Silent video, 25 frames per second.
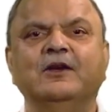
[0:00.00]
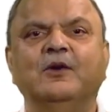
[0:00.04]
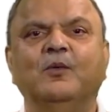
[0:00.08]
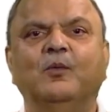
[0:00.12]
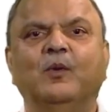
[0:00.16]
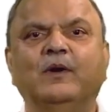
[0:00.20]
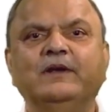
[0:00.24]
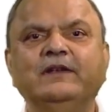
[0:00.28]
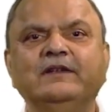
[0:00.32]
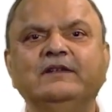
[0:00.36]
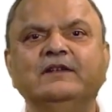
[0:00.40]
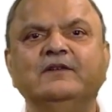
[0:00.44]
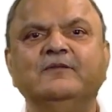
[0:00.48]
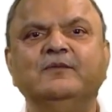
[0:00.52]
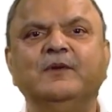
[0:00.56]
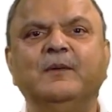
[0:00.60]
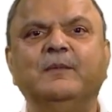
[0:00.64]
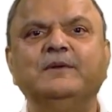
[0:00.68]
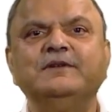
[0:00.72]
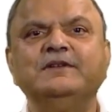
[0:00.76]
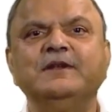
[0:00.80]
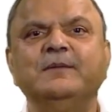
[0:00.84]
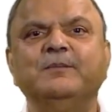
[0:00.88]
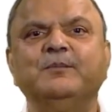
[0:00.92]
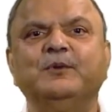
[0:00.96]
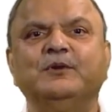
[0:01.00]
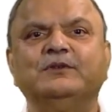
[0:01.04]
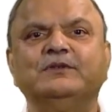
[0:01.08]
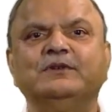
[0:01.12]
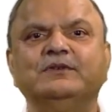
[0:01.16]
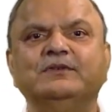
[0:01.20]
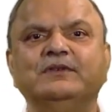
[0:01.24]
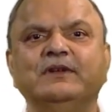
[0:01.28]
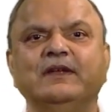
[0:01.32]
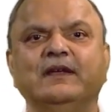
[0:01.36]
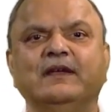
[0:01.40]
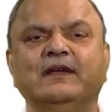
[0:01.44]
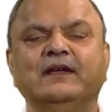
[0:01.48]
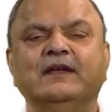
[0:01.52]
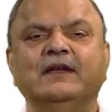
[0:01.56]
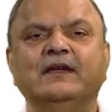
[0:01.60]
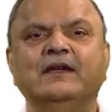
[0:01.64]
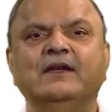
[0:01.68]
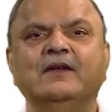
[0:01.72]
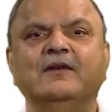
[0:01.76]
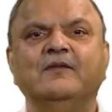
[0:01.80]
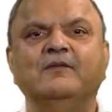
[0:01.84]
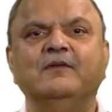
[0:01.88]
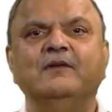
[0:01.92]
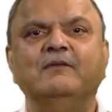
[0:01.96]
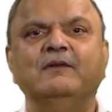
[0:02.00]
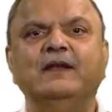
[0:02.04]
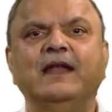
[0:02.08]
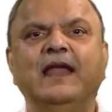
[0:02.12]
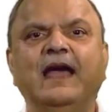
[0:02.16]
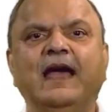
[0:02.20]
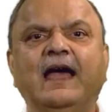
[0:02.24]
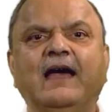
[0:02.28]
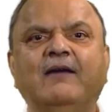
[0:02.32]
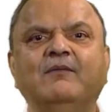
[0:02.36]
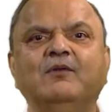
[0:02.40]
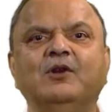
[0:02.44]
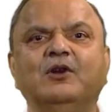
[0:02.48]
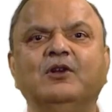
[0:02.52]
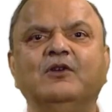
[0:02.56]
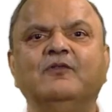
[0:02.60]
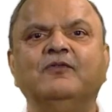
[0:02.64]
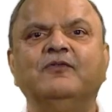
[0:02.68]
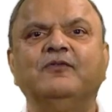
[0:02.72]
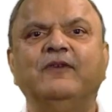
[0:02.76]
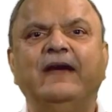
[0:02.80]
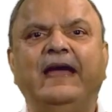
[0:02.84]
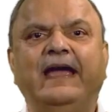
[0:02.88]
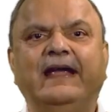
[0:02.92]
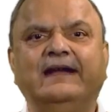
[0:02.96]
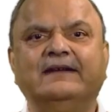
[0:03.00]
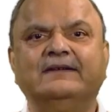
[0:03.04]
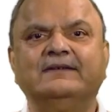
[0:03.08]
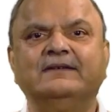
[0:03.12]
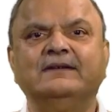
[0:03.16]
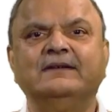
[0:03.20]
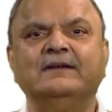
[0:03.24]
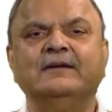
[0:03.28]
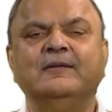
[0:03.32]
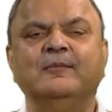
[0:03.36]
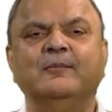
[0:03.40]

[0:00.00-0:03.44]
What is information processing? We will have a lot of facts,